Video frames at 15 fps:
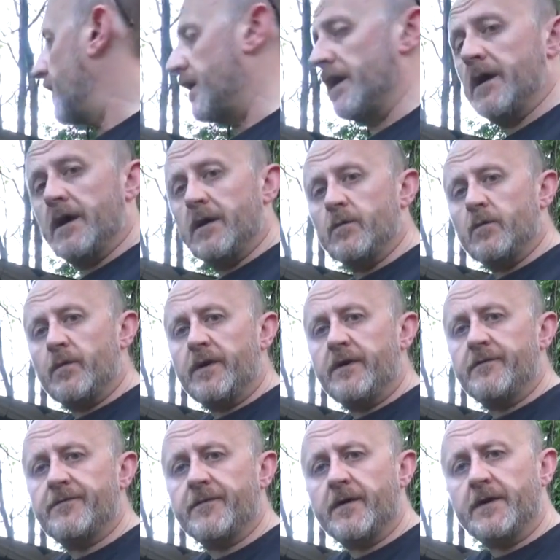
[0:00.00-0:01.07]
Uh,
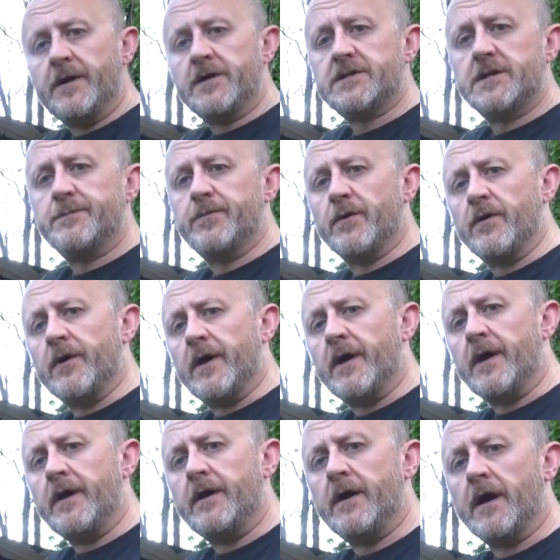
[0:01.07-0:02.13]
we've initially put
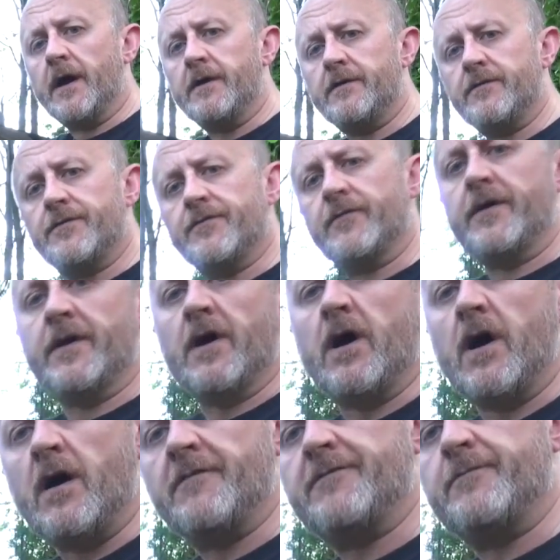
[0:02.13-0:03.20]
a, a three and a
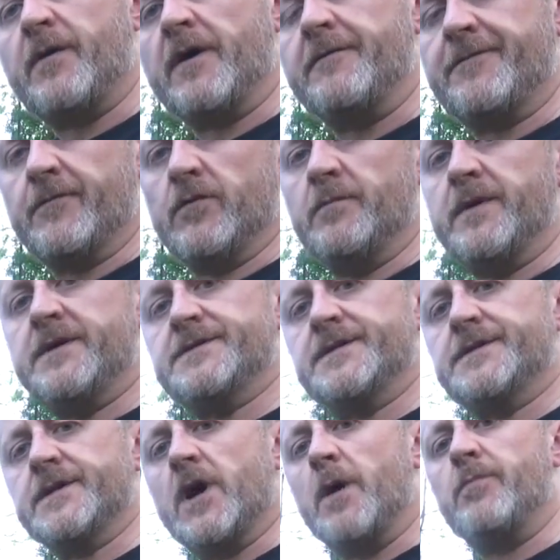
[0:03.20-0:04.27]
half by four metre
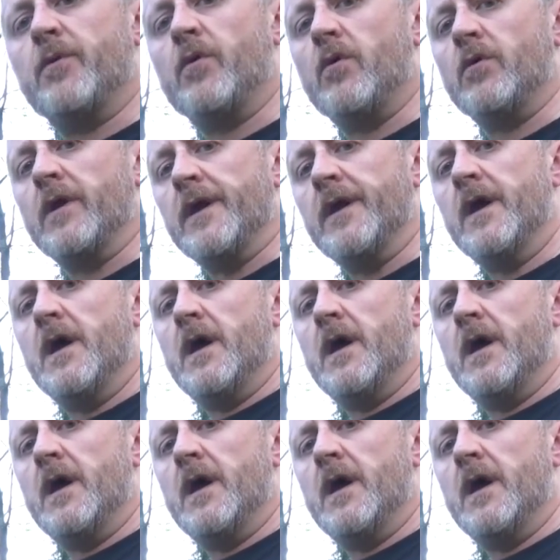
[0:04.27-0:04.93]
tarpaulin,